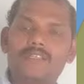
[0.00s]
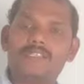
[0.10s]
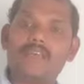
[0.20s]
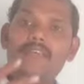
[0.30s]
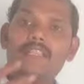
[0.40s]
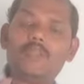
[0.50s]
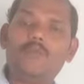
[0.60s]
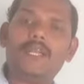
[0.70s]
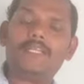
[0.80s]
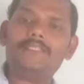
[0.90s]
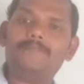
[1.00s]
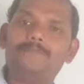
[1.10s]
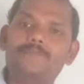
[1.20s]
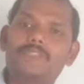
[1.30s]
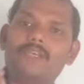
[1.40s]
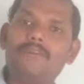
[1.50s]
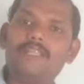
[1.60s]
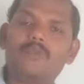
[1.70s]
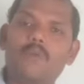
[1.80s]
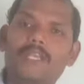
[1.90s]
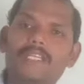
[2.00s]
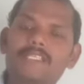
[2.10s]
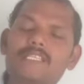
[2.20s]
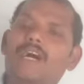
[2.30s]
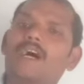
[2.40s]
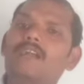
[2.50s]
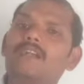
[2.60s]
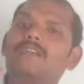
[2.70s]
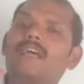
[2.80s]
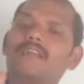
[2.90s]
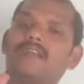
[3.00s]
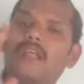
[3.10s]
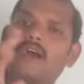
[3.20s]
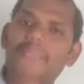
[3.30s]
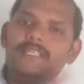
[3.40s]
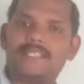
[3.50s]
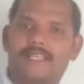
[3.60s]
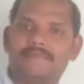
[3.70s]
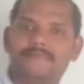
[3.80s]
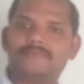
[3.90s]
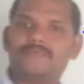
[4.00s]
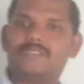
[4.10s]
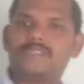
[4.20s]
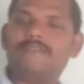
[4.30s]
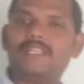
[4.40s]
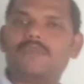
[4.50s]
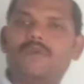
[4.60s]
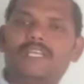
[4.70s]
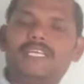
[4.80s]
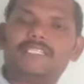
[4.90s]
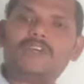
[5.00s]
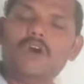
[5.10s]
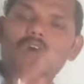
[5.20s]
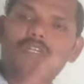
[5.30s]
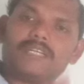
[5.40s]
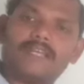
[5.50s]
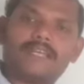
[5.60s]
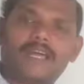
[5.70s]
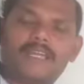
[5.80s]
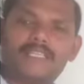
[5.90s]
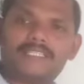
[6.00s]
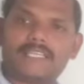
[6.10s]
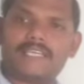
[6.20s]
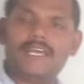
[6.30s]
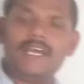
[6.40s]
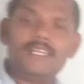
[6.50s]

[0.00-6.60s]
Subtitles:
Seventh one is the tundra region. Seventh one is the tundra region.